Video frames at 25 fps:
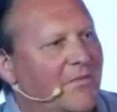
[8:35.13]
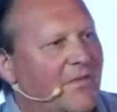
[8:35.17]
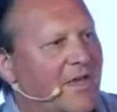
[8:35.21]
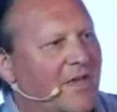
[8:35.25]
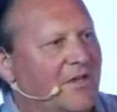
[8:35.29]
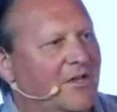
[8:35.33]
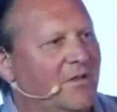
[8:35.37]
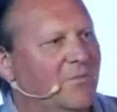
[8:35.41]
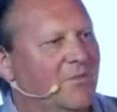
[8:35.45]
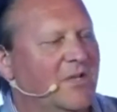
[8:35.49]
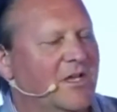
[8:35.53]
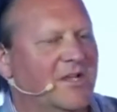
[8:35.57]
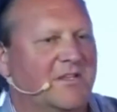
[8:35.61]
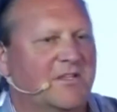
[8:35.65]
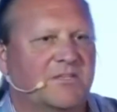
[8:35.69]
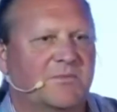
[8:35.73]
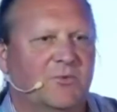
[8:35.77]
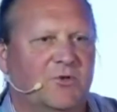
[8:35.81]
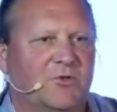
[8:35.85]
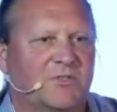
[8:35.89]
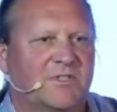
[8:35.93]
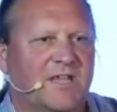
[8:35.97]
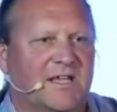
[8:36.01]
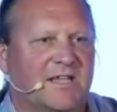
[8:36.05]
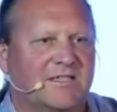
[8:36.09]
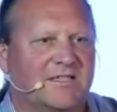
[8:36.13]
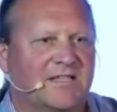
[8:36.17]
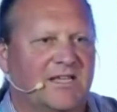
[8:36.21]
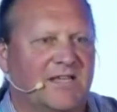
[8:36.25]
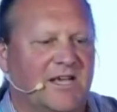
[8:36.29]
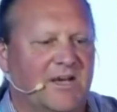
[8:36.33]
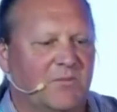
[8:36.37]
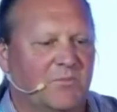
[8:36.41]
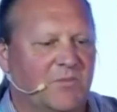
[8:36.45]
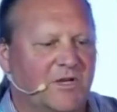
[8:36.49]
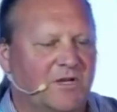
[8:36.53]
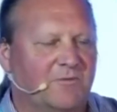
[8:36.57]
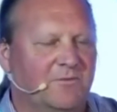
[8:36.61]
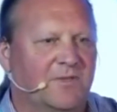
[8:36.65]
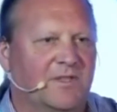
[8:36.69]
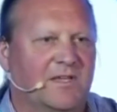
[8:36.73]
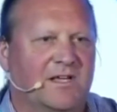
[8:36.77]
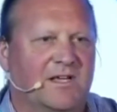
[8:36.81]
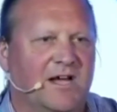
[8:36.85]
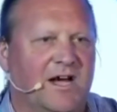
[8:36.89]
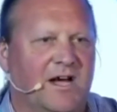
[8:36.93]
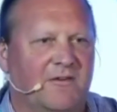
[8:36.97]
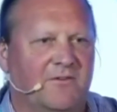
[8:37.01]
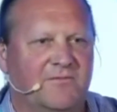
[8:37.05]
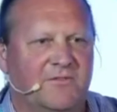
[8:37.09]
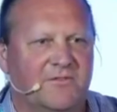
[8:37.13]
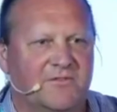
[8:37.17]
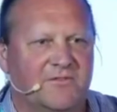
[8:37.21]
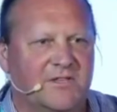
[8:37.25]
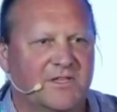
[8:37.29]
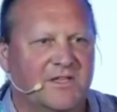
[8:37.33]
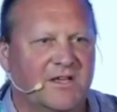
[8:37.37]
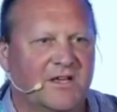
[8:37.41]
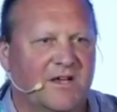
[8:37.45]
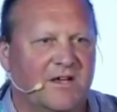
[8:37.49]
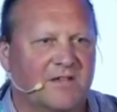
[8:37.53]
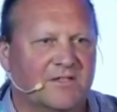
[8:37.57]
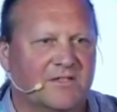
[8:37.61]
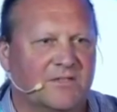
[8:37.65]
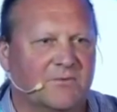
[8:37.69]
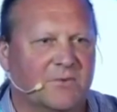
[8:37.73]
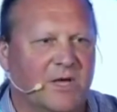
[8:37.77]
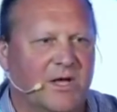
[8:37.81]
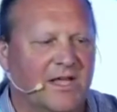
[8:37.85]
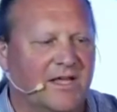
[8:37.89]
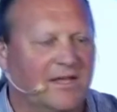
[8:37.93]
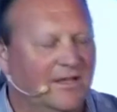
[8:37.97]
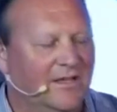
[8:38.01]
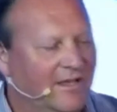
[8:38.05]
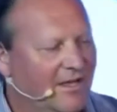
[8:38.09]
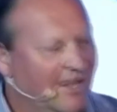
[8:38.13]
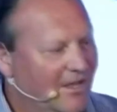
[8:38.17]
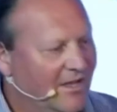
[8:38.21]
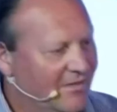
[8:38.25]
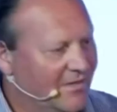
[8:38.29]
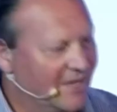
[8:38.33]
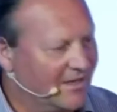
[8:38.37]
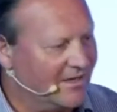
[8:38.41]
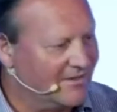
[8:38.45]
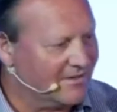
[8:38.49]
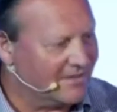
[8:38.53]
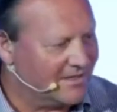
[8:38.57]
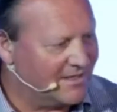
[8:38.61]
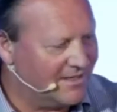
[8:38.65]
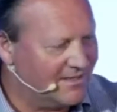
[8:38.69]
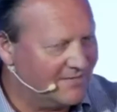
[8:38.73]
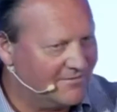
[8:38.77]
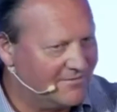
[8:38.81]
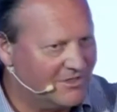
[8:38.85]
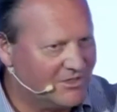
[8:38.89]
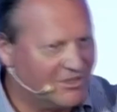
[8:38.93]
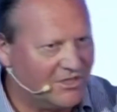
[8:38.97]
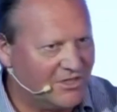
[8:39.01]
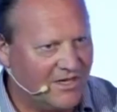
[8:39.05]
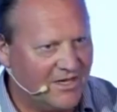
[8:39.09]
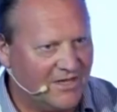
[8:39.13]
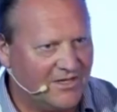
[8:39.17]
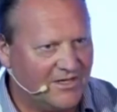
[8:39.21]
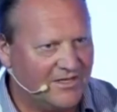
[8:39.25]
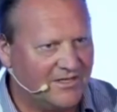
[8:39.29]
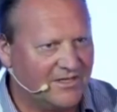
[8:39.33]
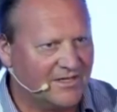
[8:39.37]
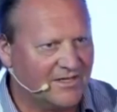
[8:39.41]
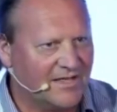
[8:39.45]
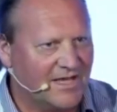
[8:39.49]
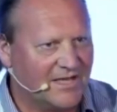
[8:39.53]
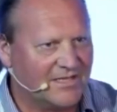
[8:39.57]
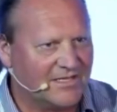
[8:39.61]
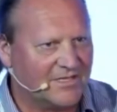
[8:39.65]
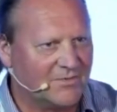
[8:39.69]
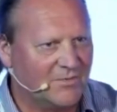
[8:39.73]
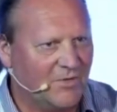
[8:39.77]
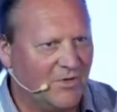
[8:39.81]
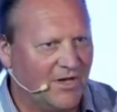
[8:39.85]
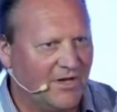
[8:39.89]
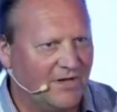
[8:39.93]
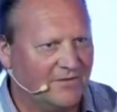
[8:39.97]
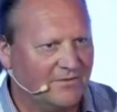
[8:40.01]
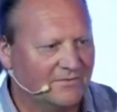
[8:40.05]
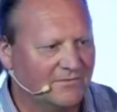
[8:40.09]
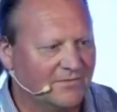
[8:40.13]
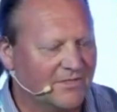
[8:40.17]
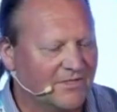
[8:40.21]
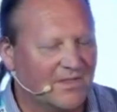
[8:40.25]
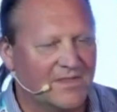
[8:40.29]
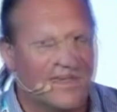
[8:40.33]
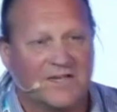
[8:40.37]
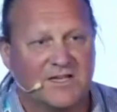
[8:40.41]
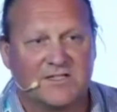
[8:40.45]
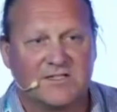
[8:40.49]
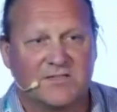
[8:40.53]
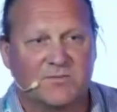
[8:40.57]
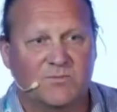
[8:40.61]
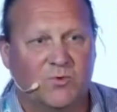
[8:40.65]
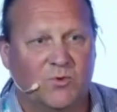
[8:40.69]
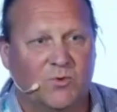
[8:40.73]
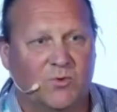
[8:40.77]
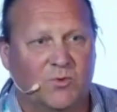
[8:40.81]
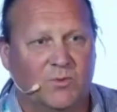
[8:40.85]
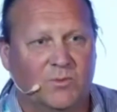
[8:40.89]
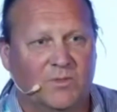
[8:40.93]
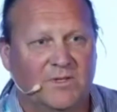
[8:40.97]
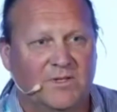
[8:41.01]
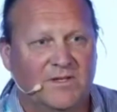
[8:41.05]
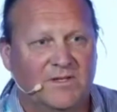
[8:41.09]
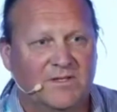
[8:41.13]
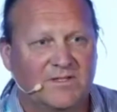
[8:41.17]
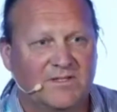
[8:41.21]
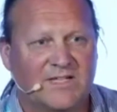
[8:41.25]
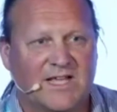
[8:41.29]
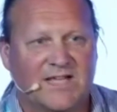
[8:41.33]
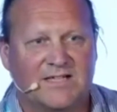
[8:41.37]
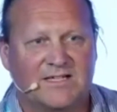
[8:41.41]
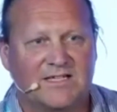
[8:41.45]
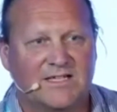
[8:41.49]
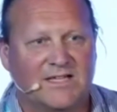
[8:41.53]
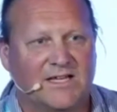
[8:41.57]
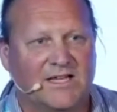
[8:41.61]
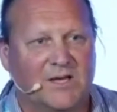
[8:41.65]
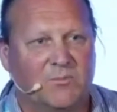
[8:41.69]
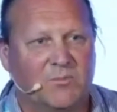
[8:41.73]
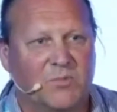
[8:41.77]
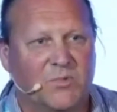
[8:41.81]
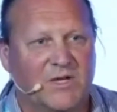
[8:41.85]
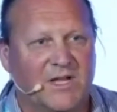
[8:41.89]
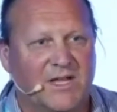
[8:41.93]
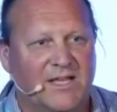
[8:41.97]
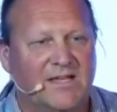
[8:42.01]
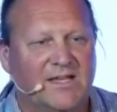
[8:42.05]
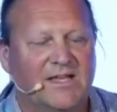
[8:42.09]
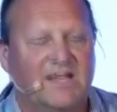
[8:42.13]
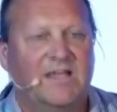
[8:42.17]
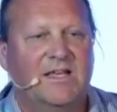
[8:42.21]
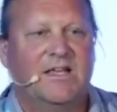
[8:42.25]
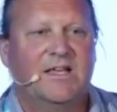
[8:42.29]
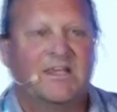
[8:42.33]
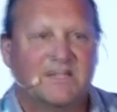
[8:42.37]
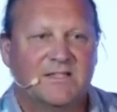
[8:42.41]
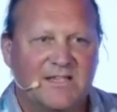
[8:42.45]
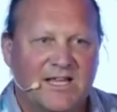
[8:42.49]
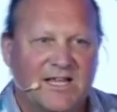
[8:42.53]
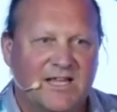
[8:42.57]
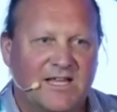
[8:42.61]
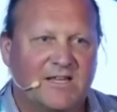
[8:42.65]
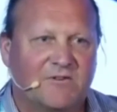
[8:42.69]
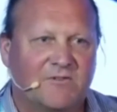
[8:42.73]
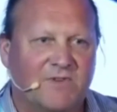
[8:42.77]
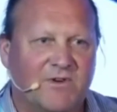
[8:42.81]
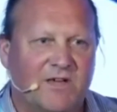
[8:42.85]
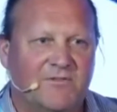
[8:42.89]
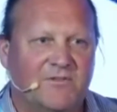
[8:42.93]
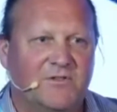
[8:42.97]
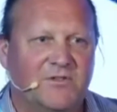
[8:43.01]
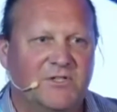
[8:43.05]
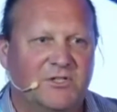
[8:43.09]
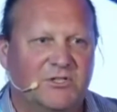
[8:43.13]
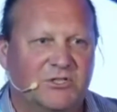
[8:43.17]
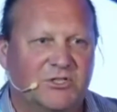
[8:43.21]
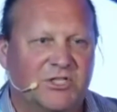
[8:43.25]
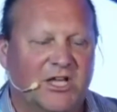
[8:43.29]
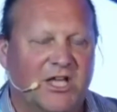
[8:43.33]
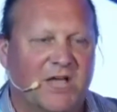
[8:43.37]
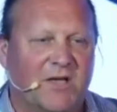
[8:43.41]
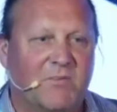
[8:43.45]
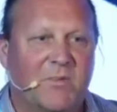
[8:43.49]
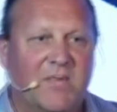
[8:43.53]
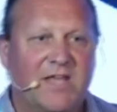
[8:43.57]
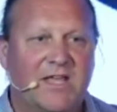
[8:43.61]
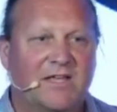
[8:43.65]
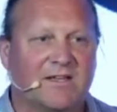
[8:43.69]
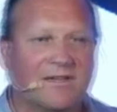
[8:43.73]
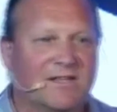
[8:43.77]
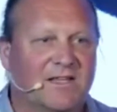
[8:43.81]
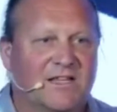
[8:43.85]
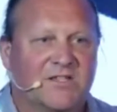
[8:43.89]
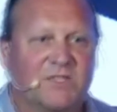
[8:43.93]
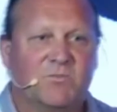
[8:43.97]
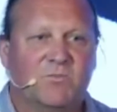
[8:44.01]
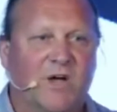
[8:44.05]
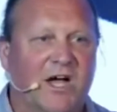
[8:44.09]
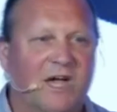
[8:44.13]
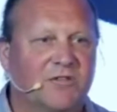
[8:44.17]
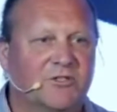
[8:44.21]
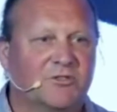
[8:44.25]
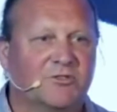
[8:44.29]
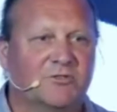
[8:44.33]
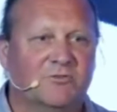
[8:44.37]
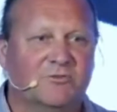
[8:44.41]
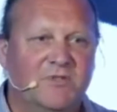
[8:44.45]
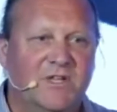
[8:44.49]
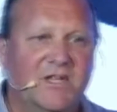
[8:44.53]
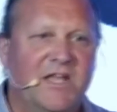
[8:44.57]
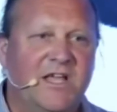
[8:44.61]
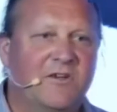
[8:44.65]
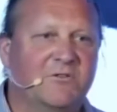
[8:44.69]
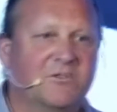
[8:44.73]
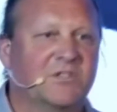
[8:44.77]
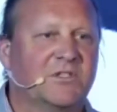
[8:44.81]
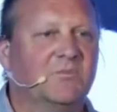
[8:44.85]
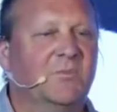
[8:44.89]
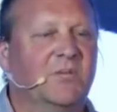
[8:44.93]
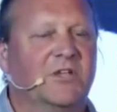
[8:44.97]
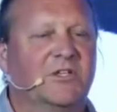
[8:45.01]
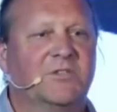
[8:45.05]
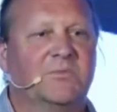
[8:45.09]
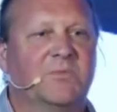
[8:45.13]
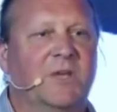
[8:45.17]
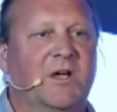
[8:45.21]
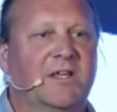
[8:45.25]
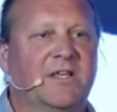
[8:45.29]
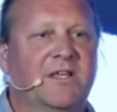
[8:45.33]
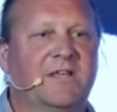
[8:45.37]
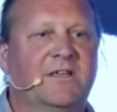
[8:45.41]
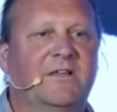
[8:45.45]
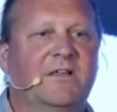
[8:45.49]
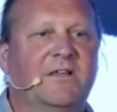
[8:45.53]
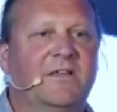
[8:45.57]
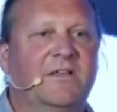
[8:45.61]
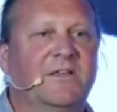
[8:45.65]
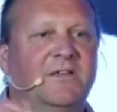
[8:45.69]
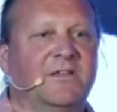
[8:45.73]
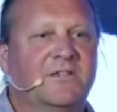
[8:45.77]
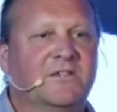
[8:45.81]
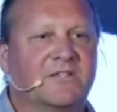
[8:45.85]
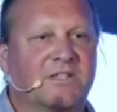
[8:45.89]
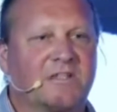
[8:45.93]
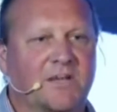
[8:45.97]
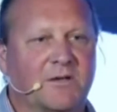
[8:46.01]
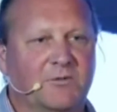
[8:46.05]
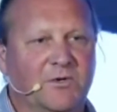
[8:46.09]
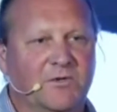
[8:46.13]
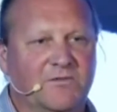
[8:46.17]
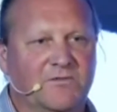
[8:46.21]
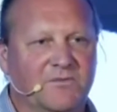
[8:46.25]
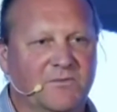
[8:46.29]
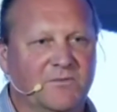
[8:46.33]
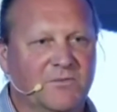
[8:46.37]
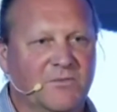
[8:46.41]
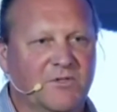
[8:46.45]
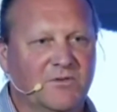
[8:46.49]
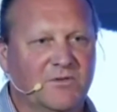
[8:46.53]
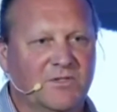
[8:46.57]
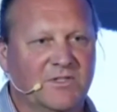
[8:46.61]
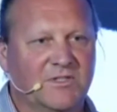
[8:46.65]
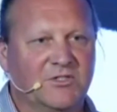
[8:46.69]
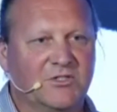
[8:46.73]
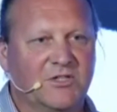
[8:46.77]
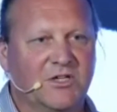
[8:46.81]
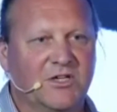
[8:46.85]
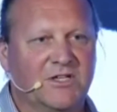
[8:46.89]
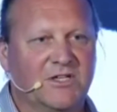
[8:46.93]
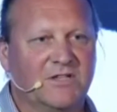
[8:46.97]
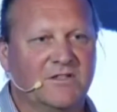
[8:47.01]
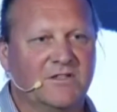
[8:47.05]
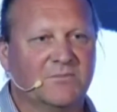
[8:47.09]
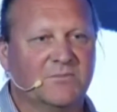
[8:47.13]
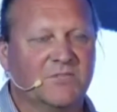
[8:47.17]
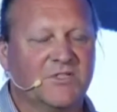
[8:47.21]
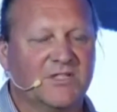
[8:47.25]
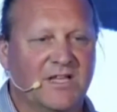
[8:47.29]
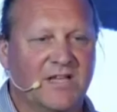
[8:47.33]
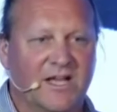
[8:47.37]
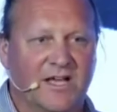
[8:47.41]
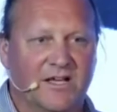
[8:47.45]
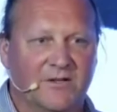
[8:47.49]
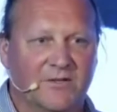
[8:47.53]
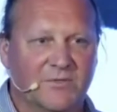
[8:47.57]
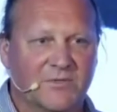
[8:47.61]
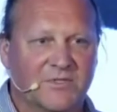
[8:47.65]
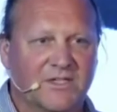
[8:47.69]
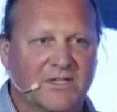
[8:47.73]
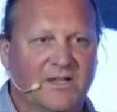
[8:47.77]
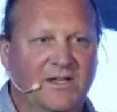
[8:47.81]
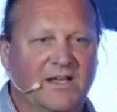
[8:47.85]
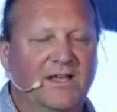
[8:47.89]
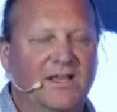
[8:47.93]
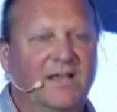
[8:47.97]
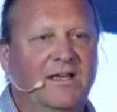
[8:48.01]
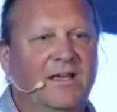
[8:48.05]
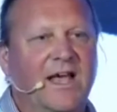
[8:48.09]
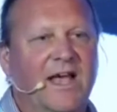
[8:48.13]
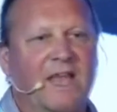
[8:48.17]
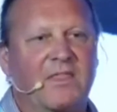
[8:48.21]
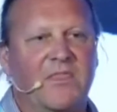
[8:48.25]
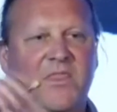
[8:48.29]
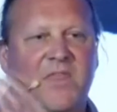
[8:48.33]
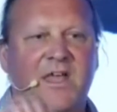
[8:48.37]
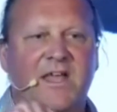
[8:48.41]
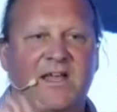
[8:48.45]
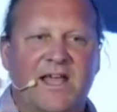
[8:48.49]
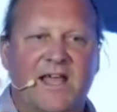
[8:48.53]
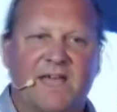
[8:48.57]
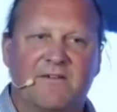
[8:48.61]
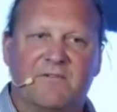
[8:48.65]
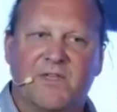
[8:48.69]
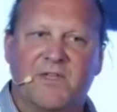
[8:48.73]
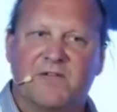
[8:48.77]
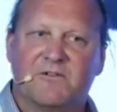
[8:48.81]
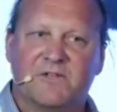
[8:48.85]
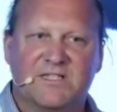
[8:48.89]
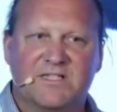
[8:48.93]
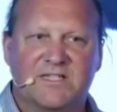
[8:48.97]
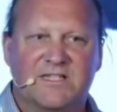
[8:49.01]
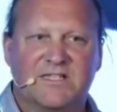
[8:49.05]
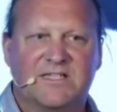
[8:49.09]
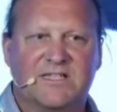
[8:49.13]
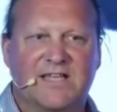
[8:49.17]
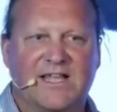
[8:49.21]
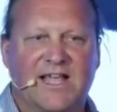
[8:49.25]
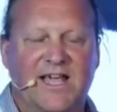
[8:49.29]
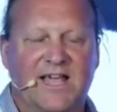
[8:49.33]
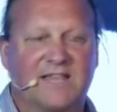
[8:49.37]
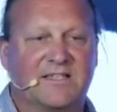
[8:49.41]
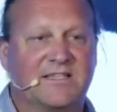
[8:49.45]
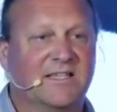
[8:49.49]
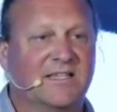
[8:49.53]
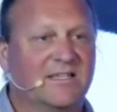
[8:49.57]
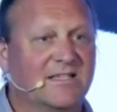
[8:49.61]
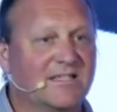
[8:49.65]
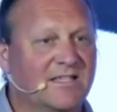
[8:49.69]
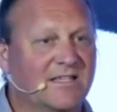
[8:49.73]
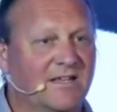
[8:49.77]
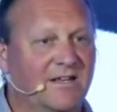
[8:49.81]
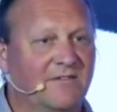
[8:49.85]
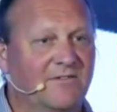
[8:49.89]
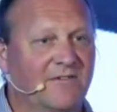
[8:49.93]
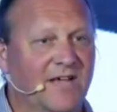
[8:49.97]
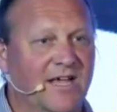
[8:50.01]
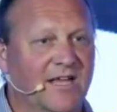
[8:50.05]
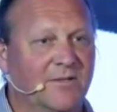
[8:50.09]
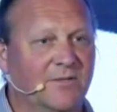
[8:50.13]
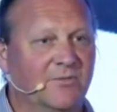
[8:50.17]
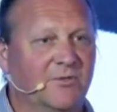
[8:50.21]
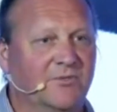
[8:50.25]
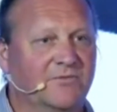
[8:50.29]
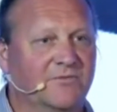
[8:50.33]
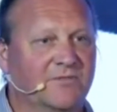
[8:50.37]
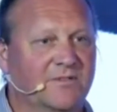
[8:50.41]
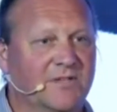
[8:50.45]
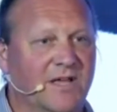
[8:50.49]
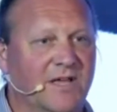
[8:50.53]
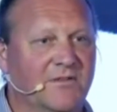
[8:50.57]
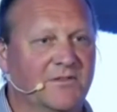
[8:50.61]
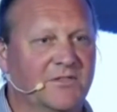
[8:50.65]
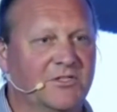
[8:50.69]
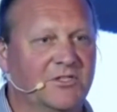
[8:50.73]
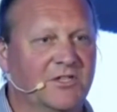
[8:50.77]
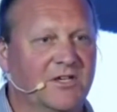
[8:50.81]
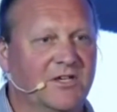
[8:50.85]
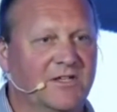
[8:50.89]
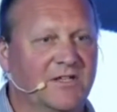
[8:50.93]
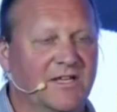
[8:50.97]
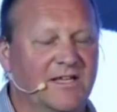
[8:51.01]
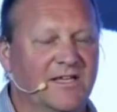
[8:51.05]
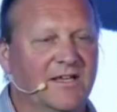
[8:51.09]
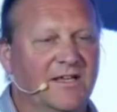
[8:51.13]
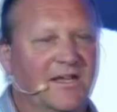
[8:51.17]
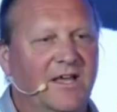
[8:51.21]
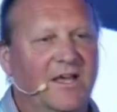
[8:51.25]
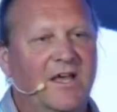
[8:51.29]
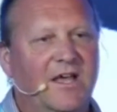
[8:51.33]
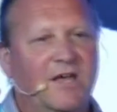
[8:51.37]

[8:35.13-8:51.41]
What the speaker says: There could be a small taxi company with a car 50 yards away. They could give the journey to that small taxi company, take a revenue share, make as much or near as much money as they would from doing the journey themselves, and then have their existing assets still available for another journey.